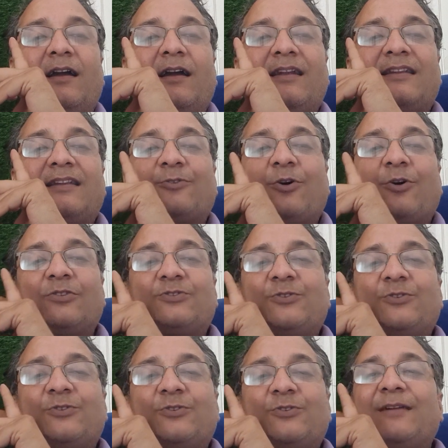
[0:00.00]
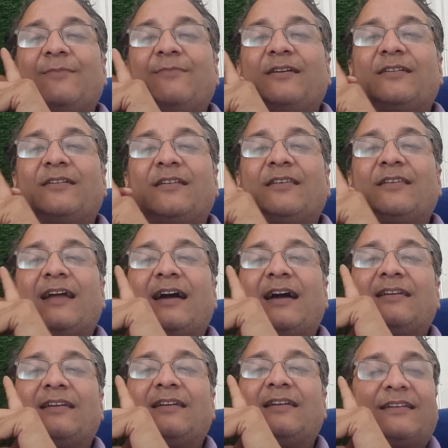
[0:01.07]
It is also fundamental
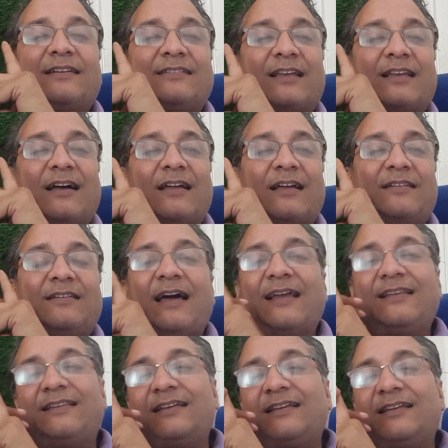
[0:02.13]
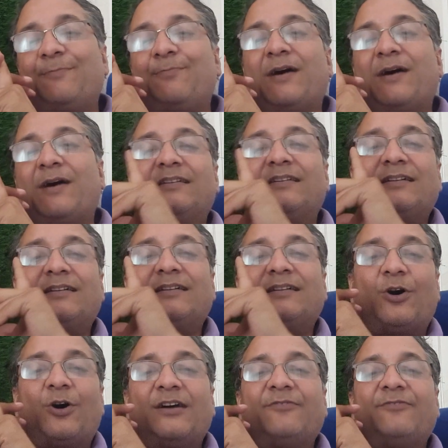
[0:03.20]
that it is neither a particle
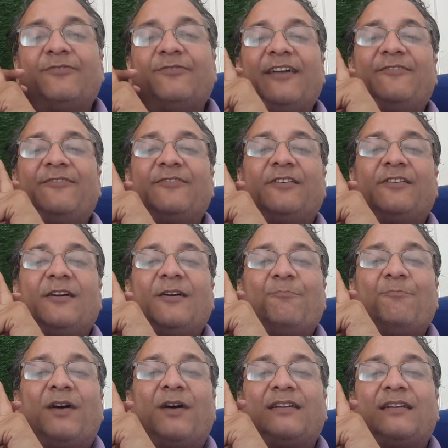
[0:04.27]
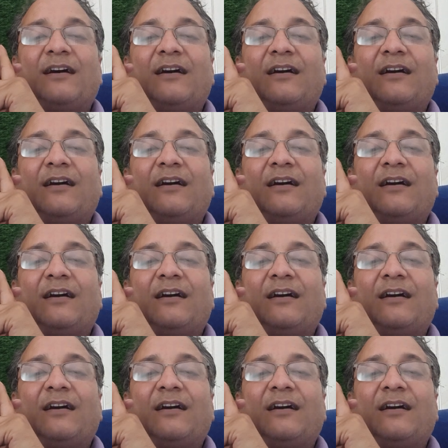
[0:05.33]
nor a wave but